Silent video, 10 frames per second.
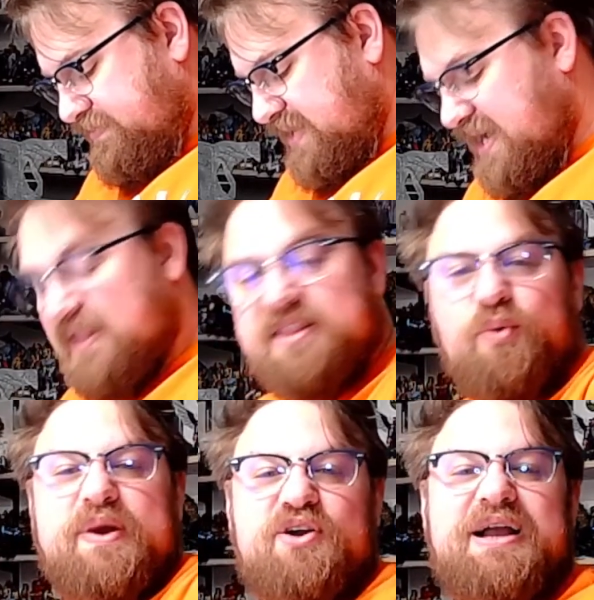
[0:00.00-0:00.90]
I think the
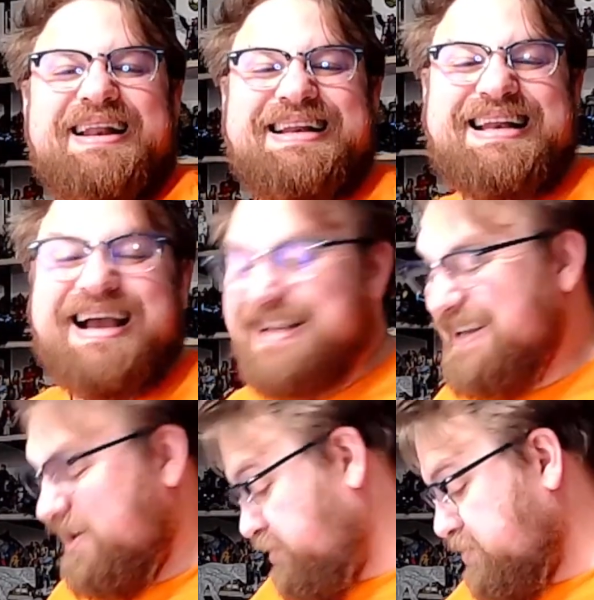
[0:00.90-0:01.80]
winner got
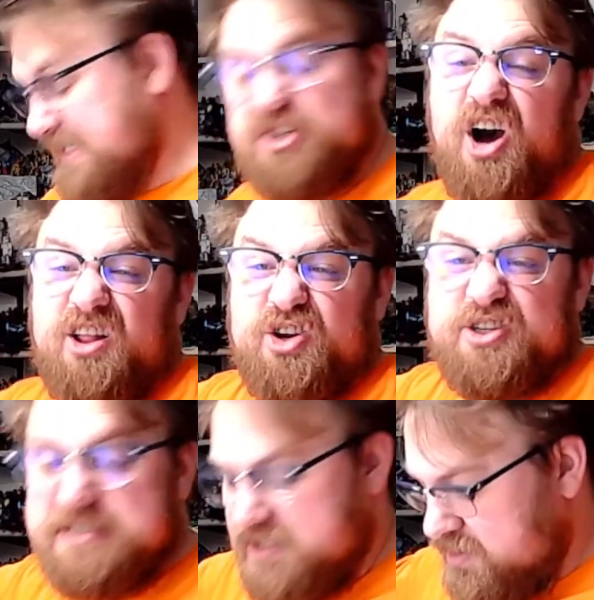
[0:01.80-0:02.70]
$900.